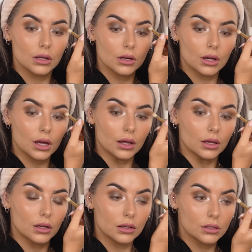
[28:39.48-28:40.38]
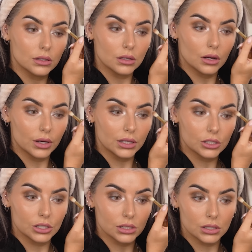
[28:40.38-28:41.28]
Okay, so
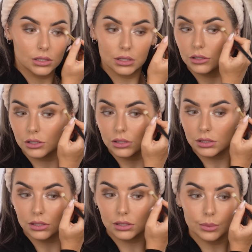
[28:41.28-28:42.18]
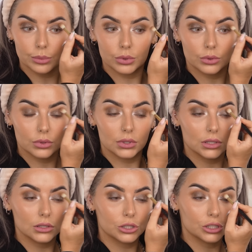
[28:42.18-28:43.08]
it's just just a simple
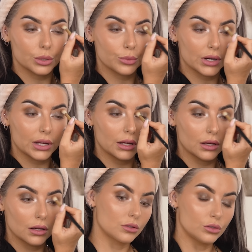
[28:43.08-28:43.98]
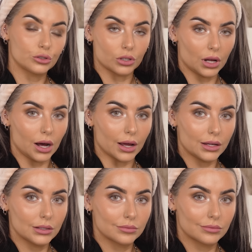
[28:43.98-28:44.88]
little shimmery neutral
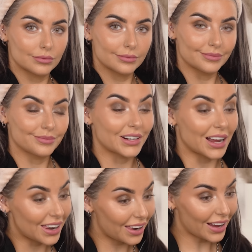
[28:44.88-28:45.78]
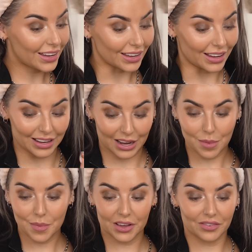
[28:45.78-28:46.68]
eye, but I like it.
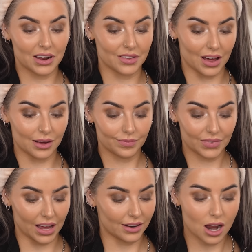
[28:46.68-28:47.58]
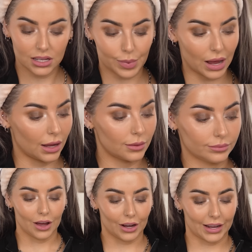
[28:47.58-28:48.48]
I'm a big fan of that. Yeah, nice palette.
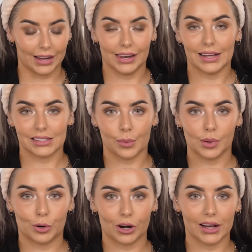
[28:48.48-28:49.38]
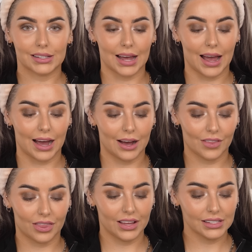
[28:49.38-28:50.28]
Okay, last couple of products. I
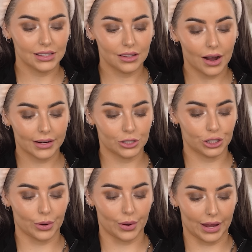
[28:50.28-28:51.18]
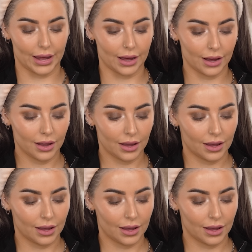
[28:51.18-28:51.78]
have this liner duo here.